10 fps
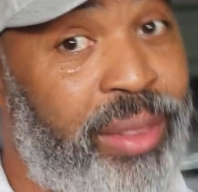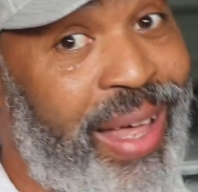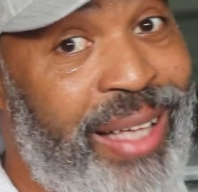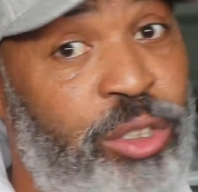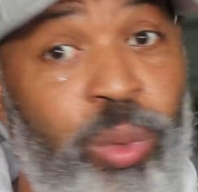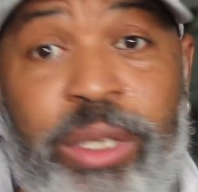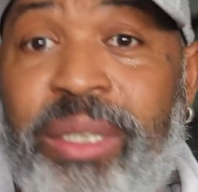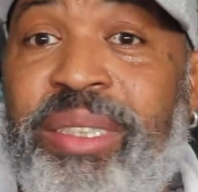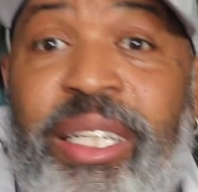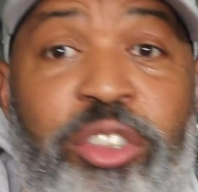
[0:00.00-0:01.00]
That's what
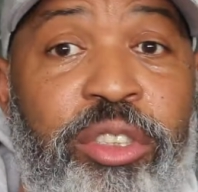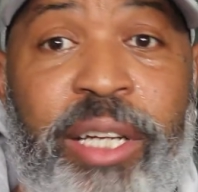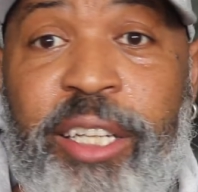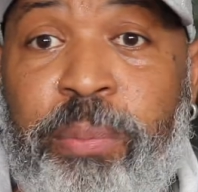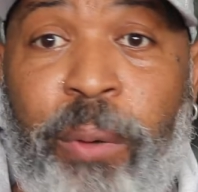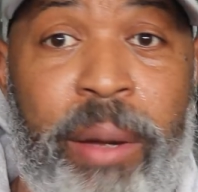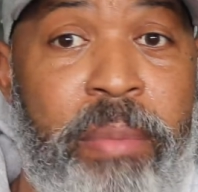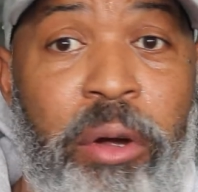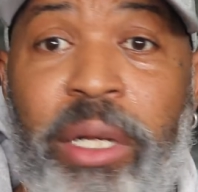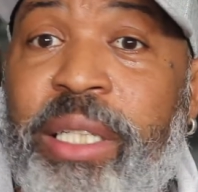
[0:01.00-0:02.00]
this exercise
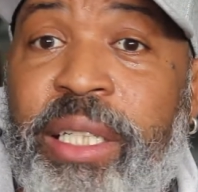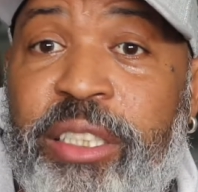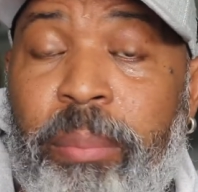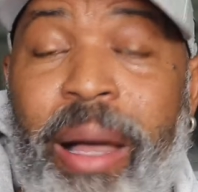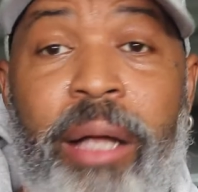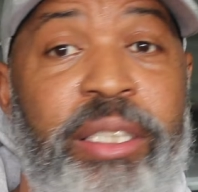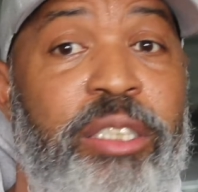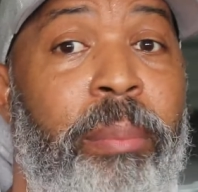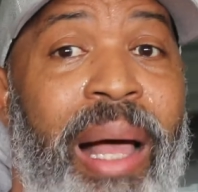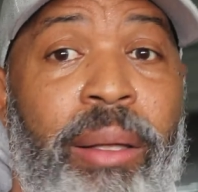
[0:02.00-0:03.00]
primarily is
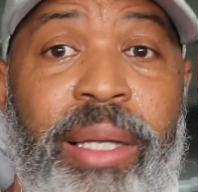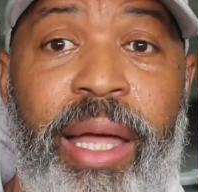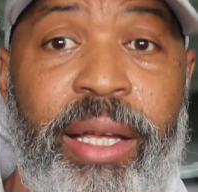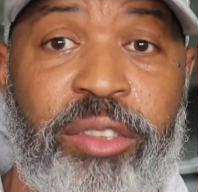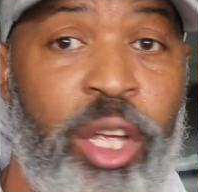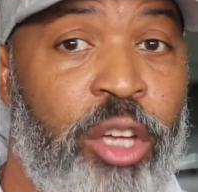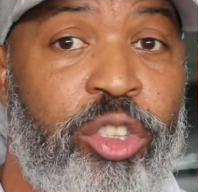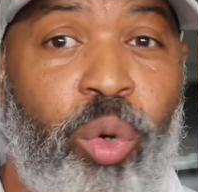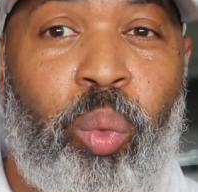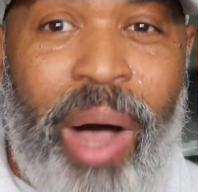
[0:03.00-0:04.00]
about legs.
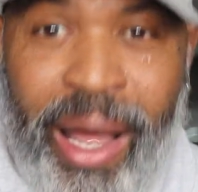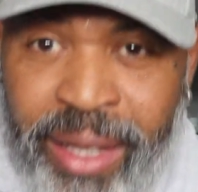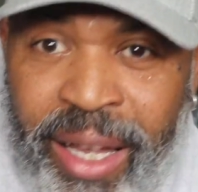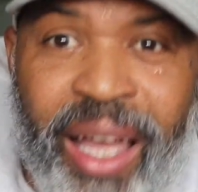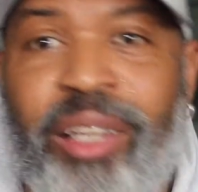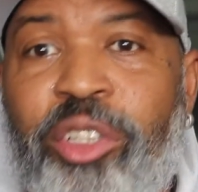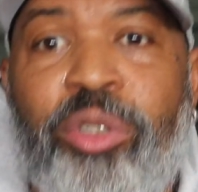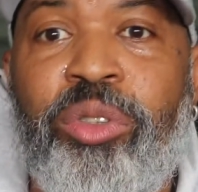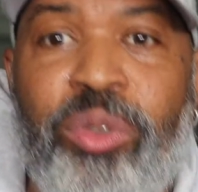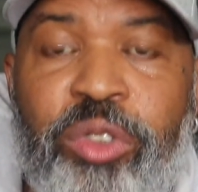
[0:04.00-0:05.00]
So why the hell are
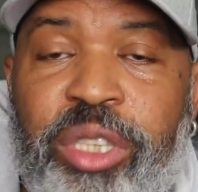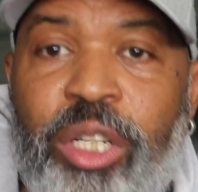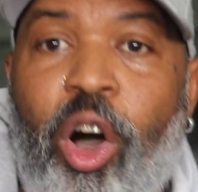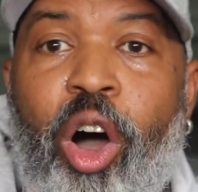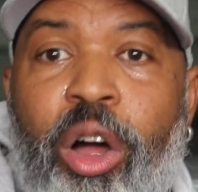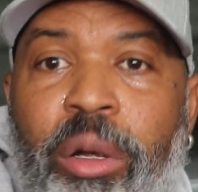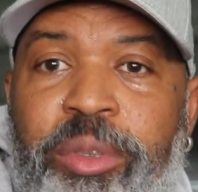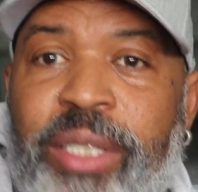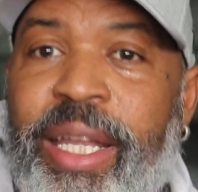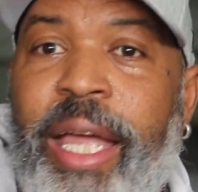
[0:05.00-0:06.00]
you using
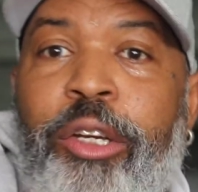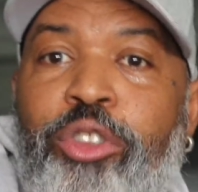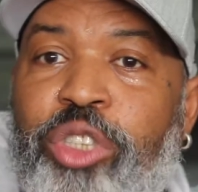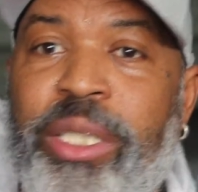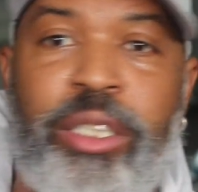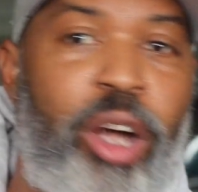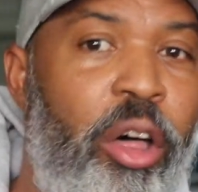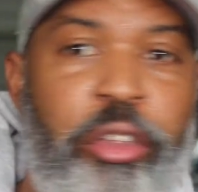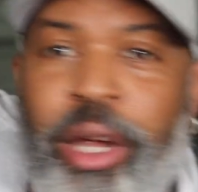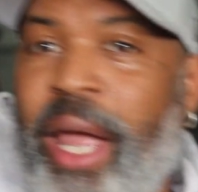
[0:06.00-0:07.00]
arms and energy in
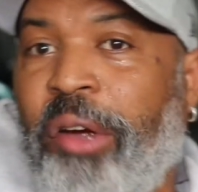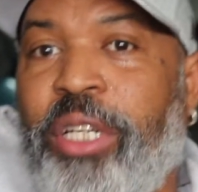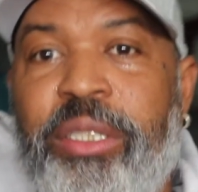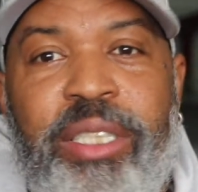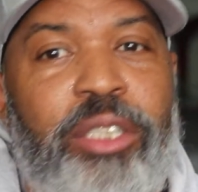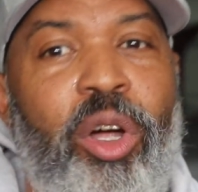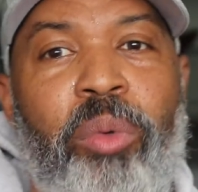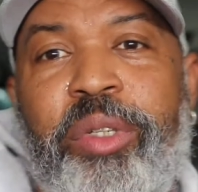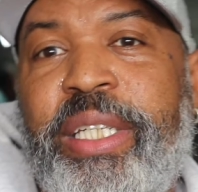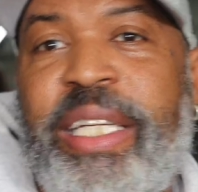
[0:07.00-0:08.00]
other areas that
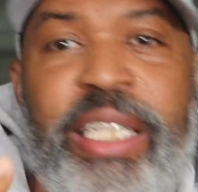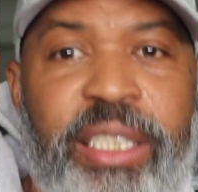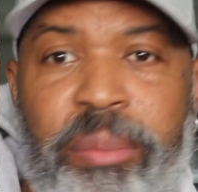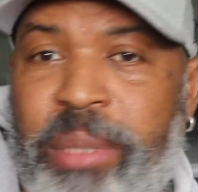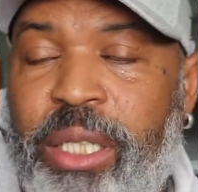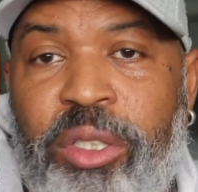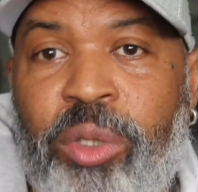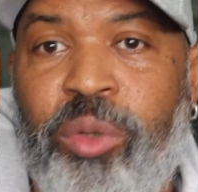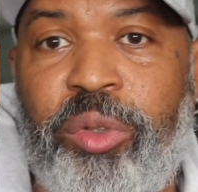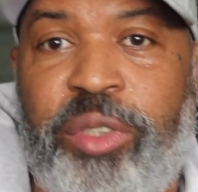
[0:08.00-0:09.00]
don't need to be
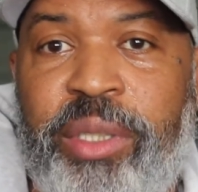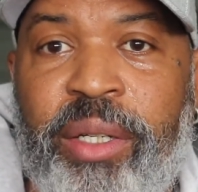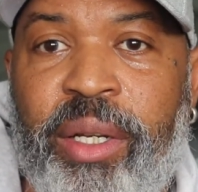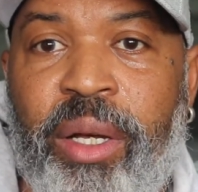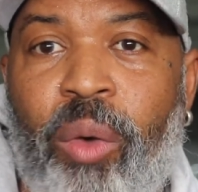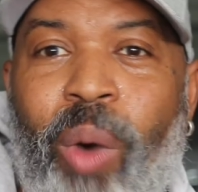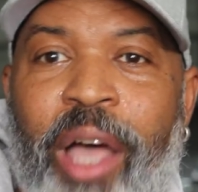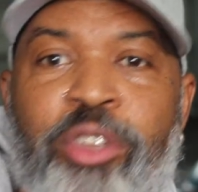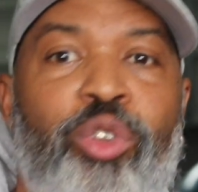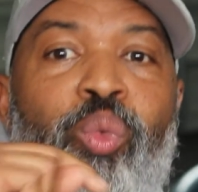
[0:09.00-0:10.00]
used?
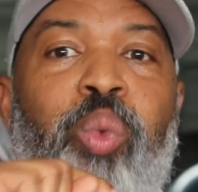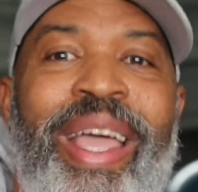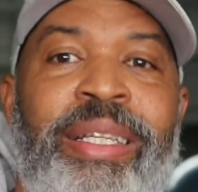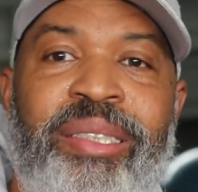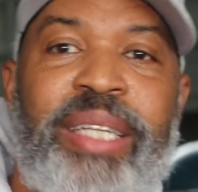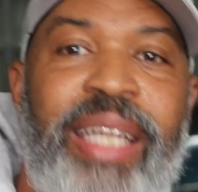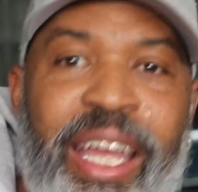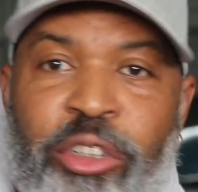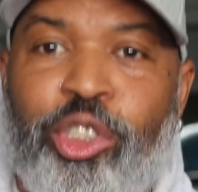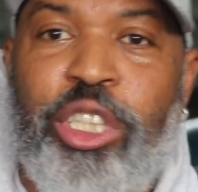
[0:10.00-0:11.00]
Why are you wasting
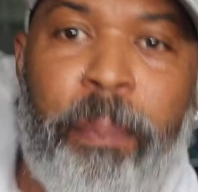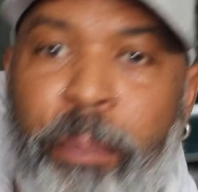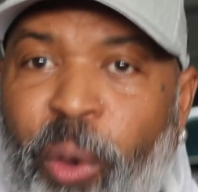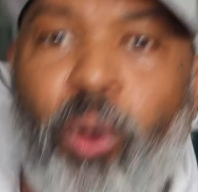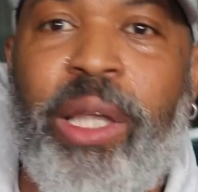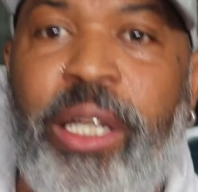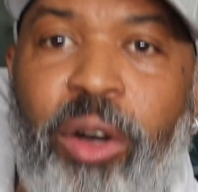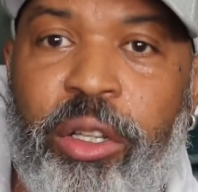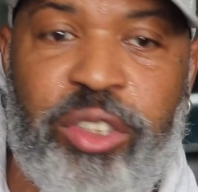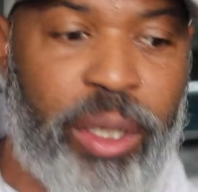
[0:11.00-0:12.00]
energy pulling
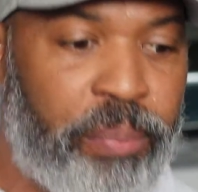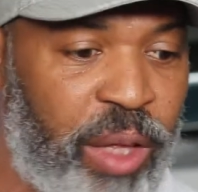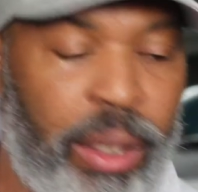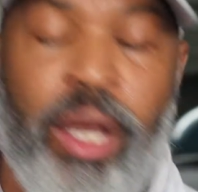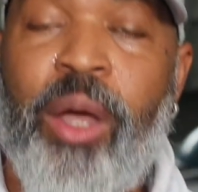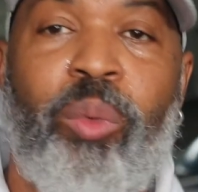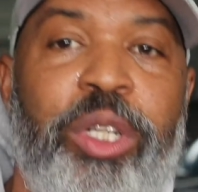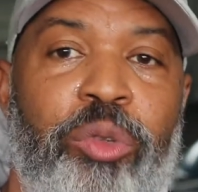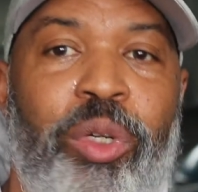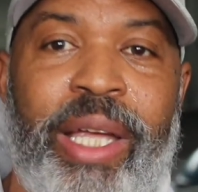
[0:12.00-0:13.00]
on something when
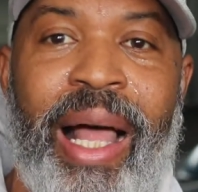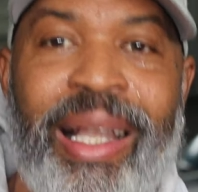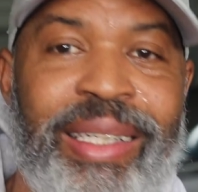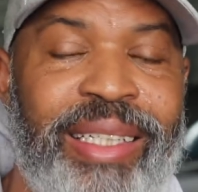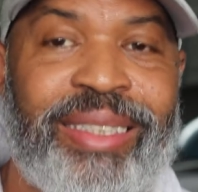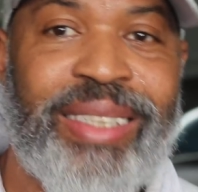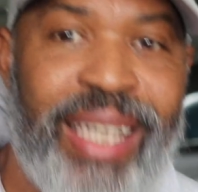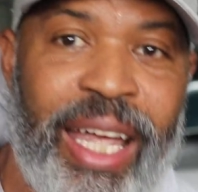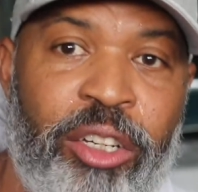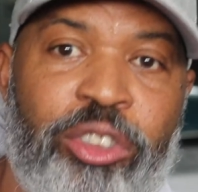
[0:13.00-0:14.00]
the reality is
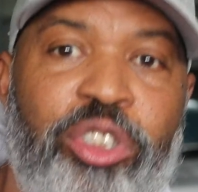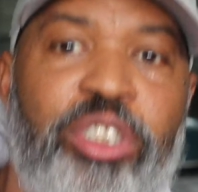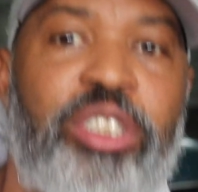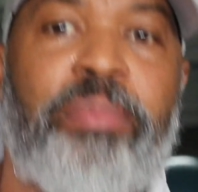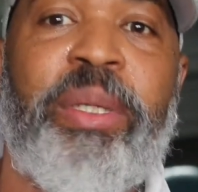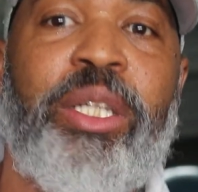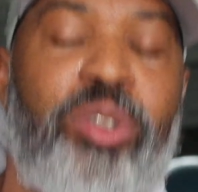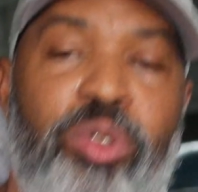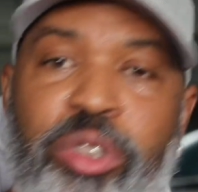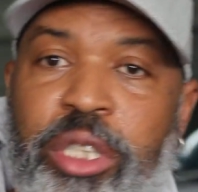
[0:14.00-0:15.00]
the energy should be
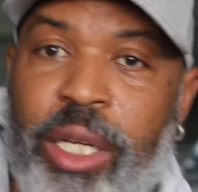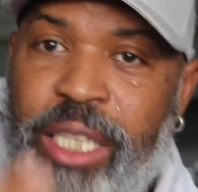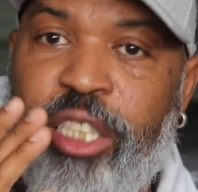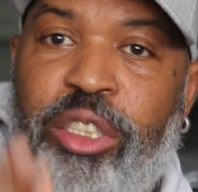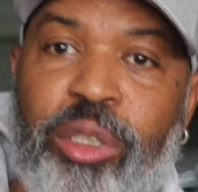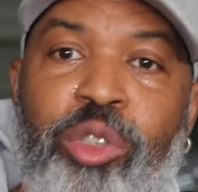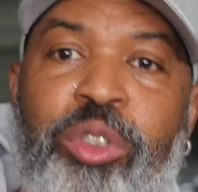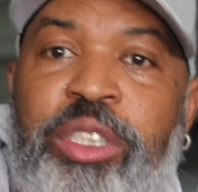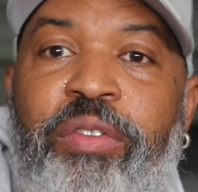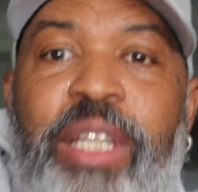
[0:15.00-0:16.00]
used
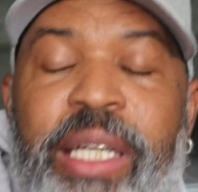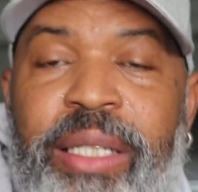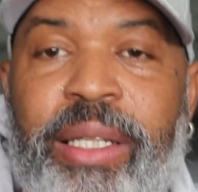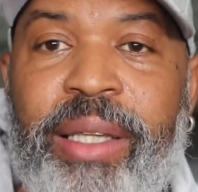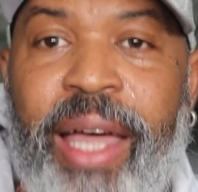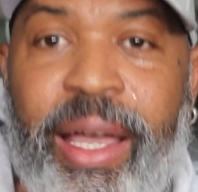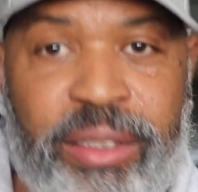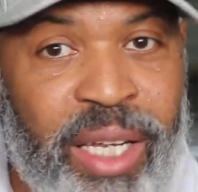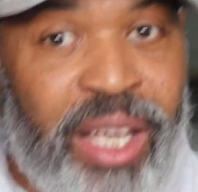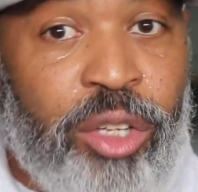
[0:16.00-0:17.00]
exclusively in the legs?